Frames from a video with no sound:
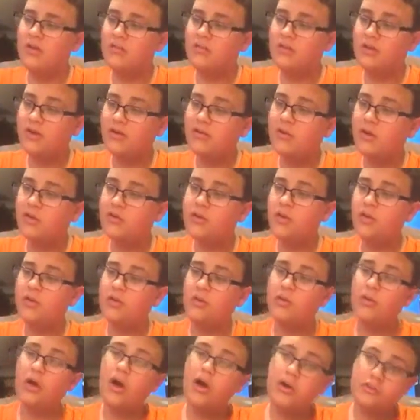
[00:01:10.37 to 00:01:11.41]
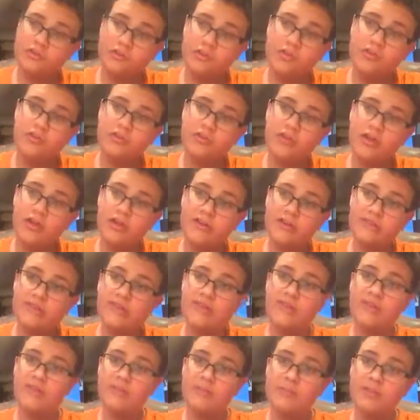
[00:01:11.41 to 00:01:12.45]
Because I'll tell you, cocktail sauce
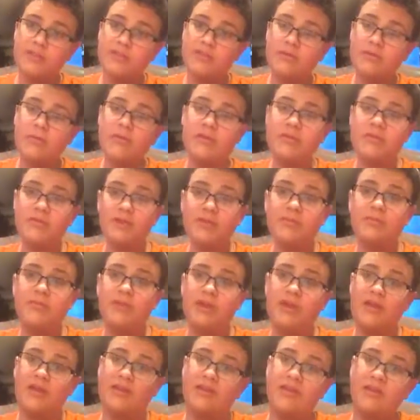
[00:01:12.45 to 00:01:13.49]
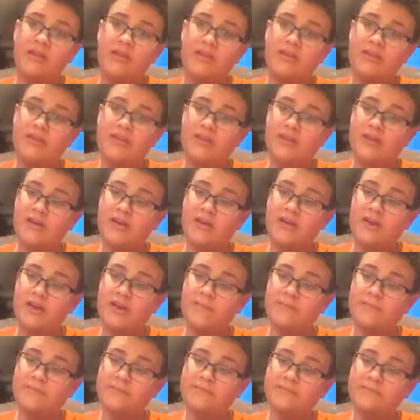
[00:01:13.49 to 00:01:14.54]
is meant to be dipped in like, uh,
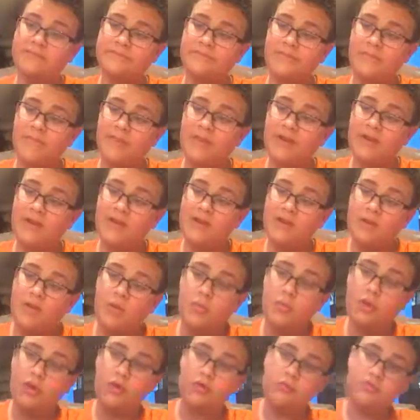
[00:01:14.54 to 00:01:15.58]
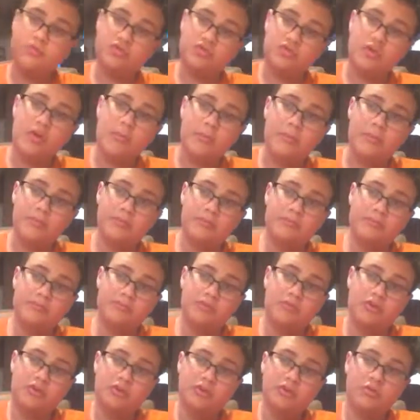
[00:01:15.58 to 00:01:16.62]
well, shrimp.
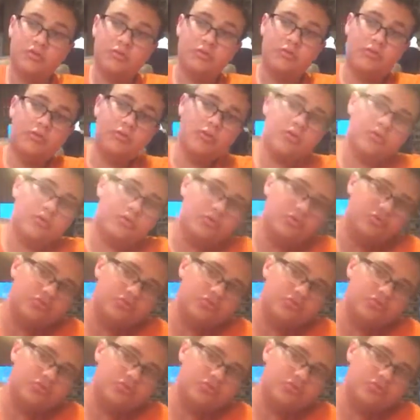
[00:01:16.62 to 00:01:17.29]
There's a literal